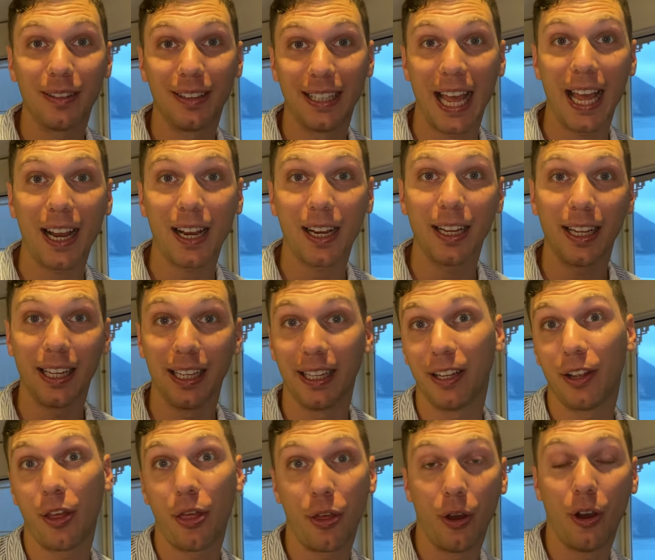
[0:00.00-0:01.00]
deck
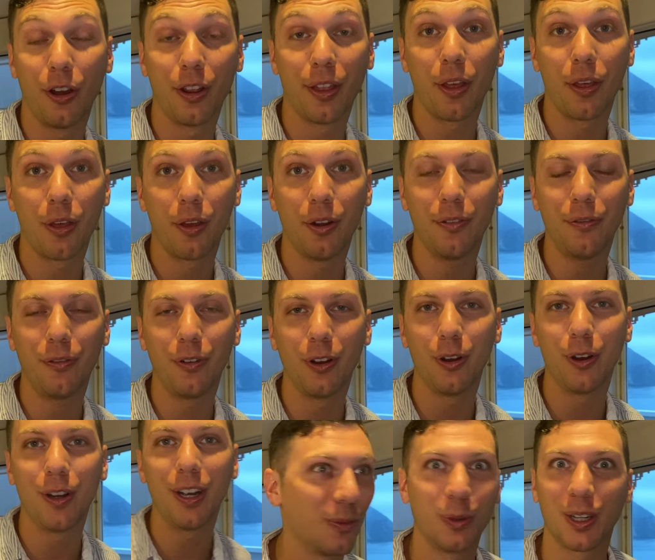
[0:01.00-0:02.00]
on the third
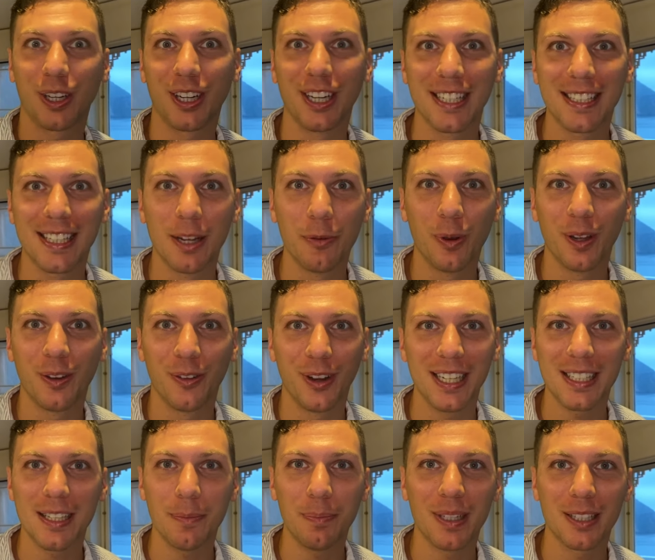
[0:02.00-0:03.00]
floor. We're gonna see what
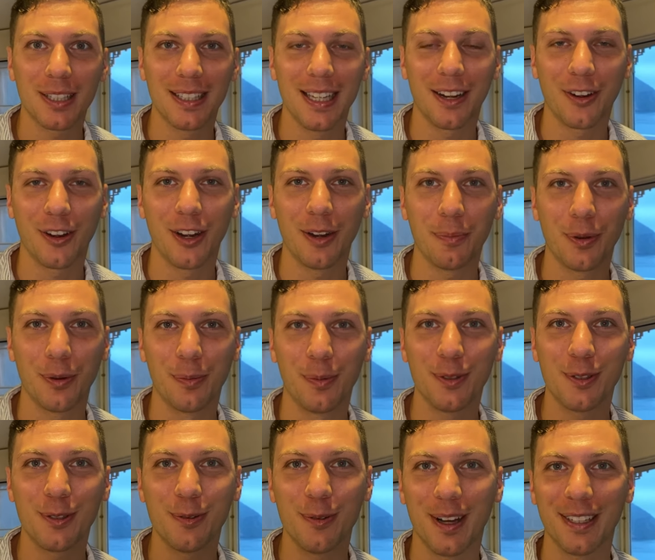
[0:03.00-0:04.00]
recipes they're gonna
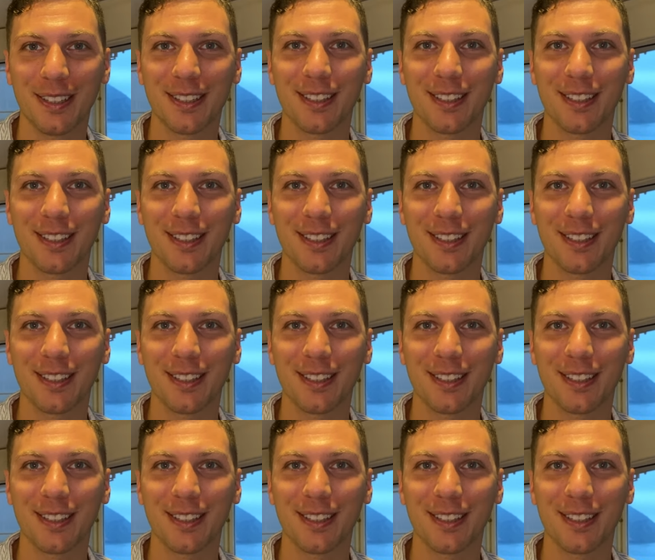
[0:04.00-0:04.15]
propose to us.